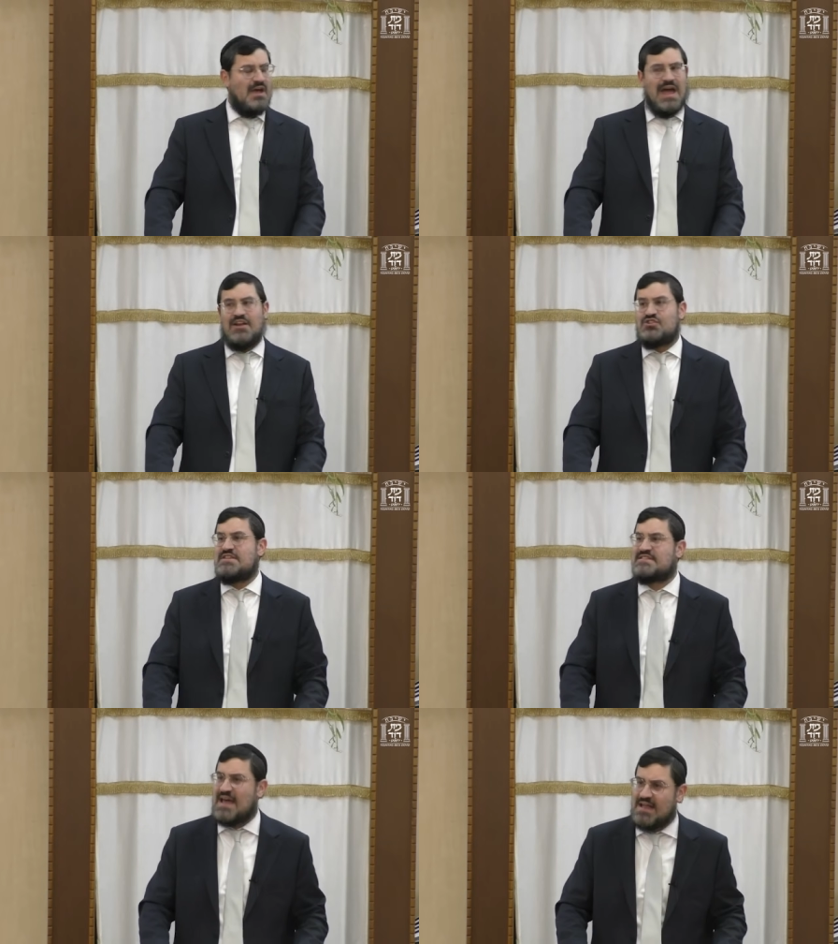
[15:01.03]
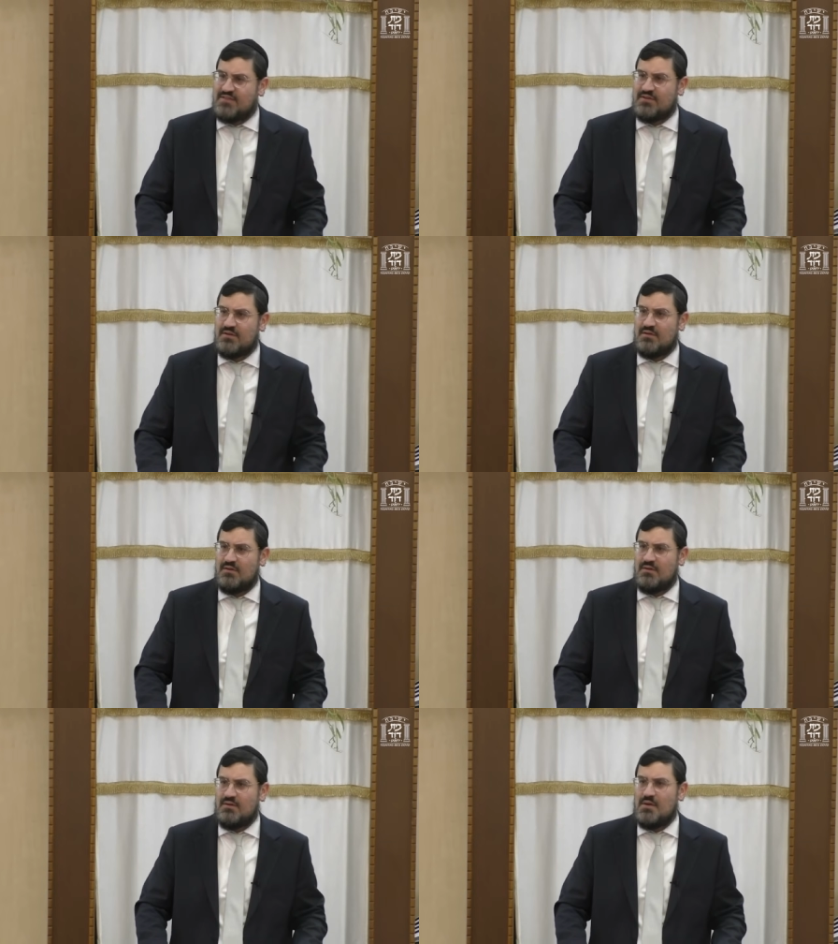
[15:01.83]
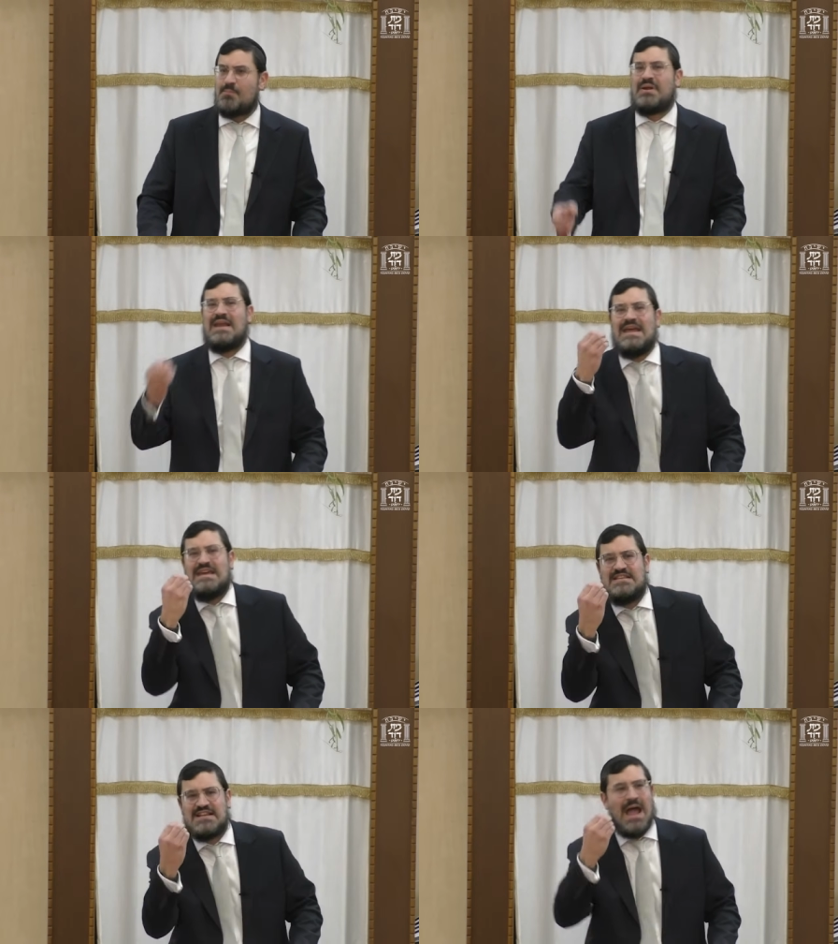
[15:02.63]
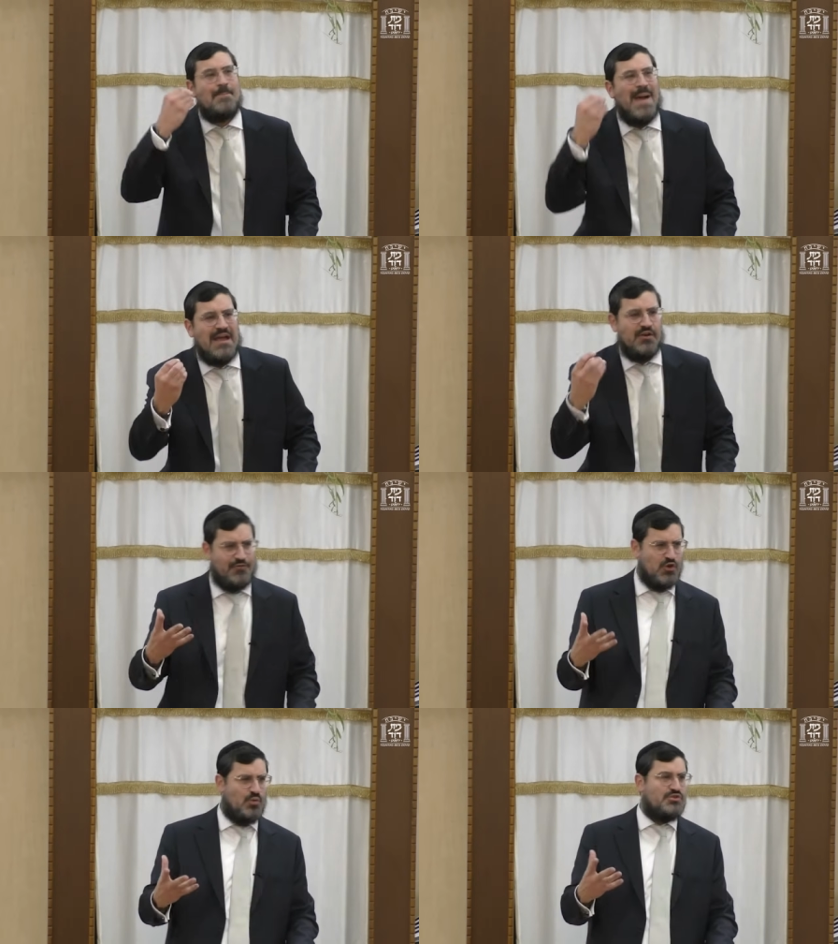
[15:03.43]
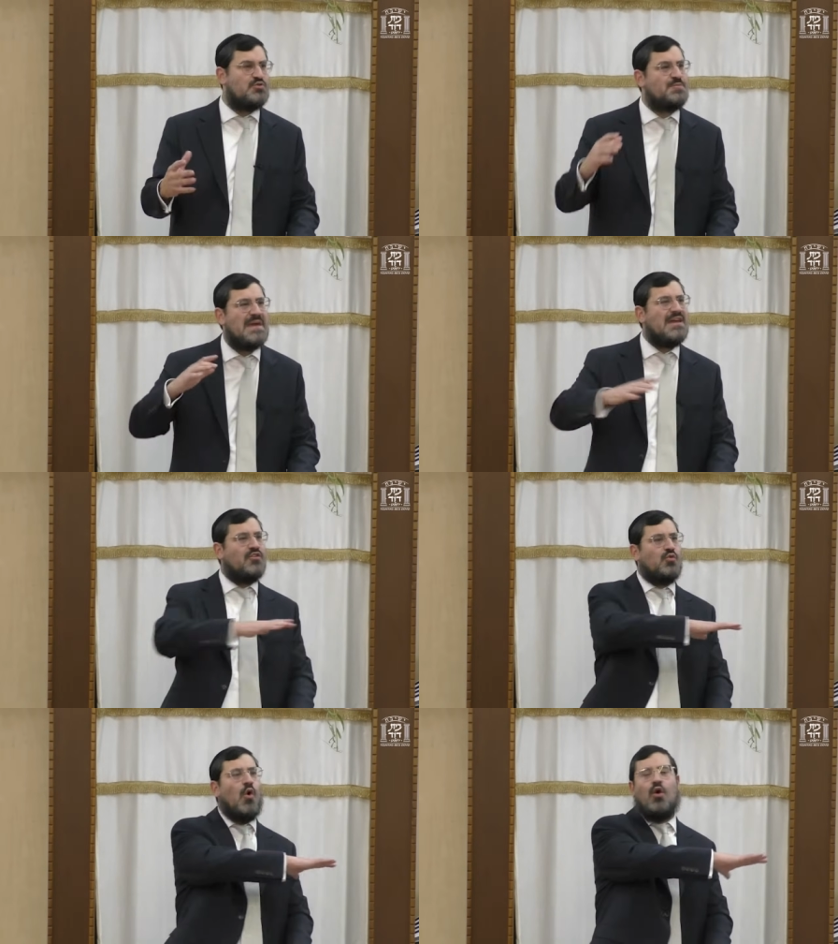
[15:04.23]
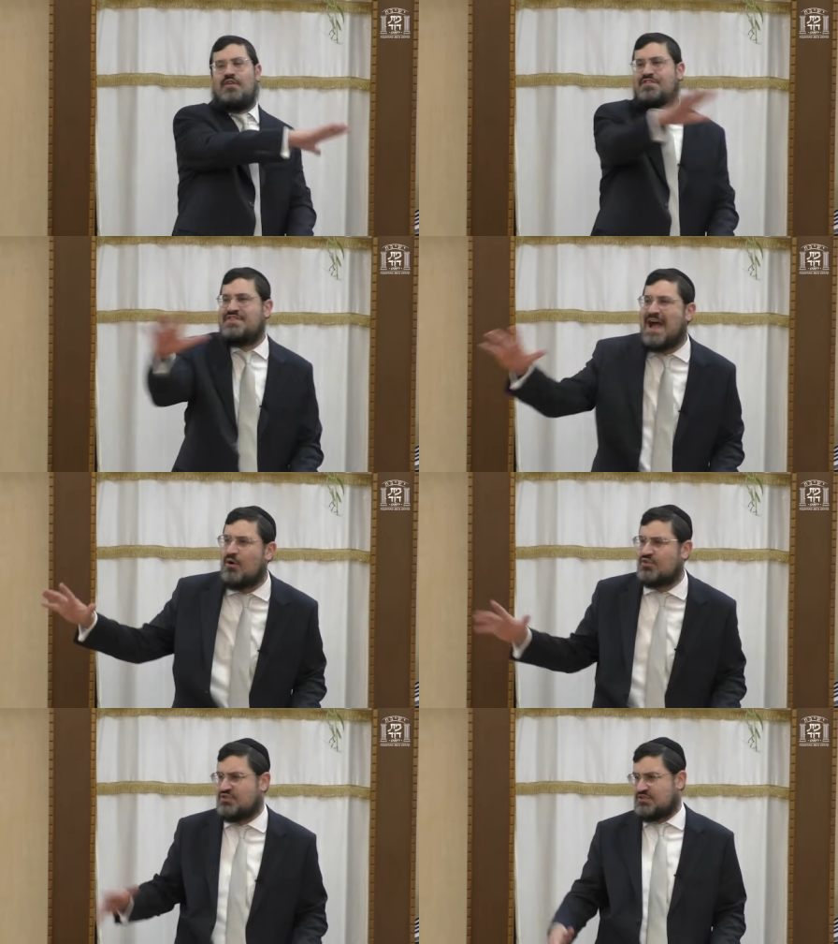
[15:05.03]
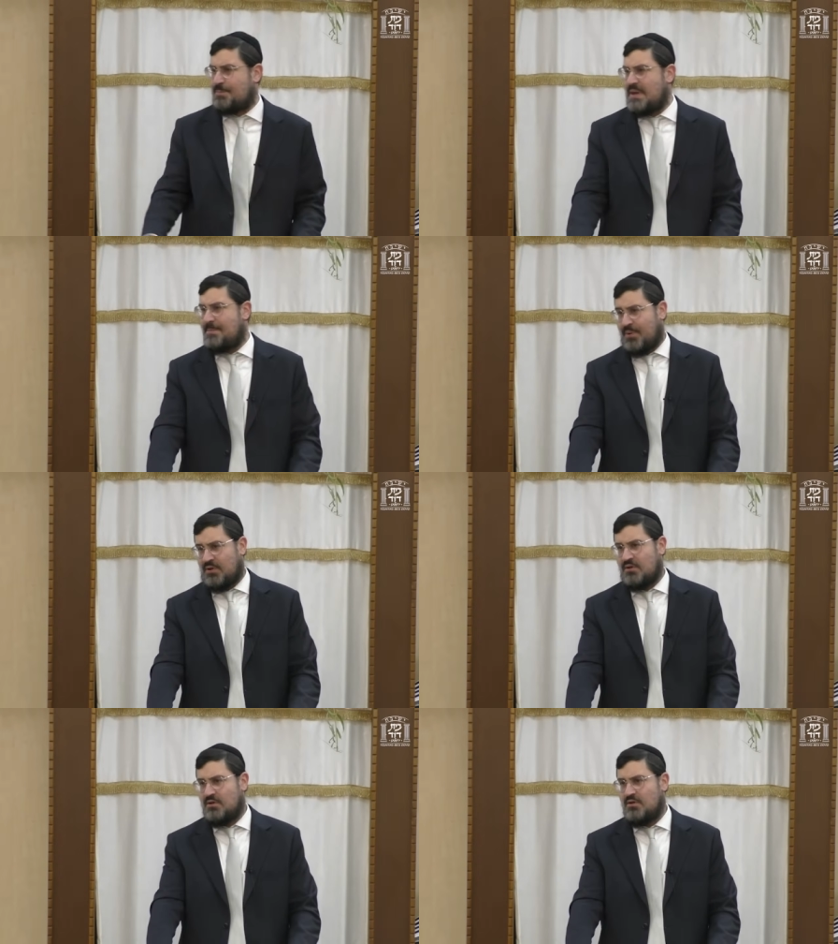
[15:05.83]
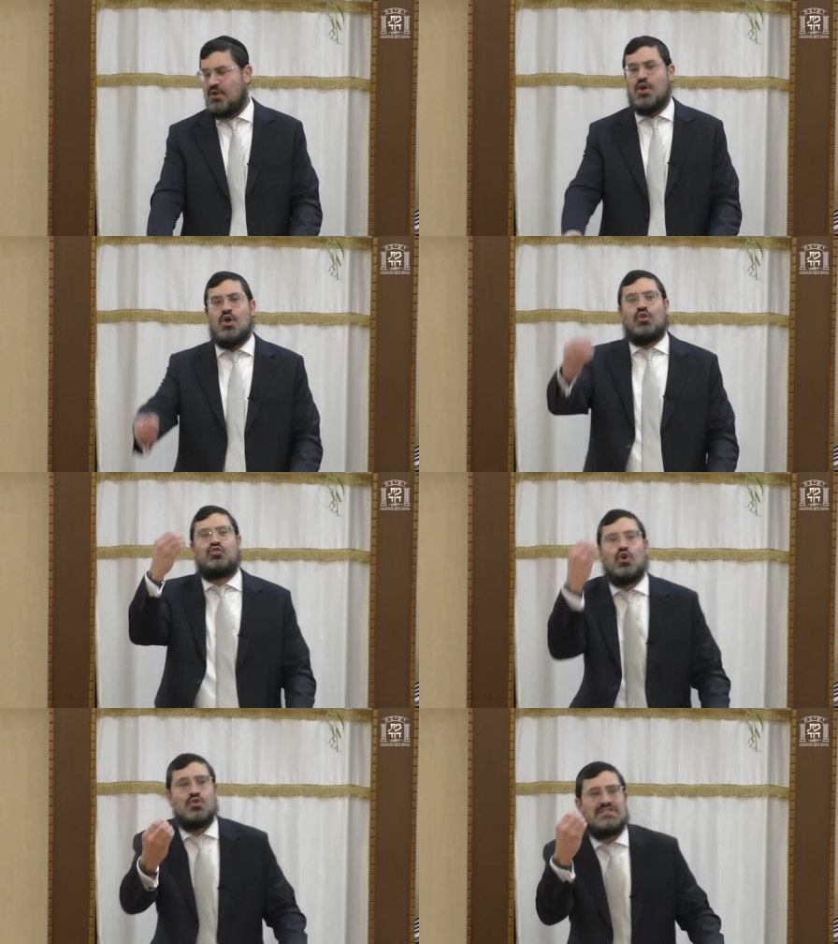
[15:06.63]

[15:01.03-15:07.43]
And she said, Please, I beg of you, she was speaking to a hall of thousands of people, do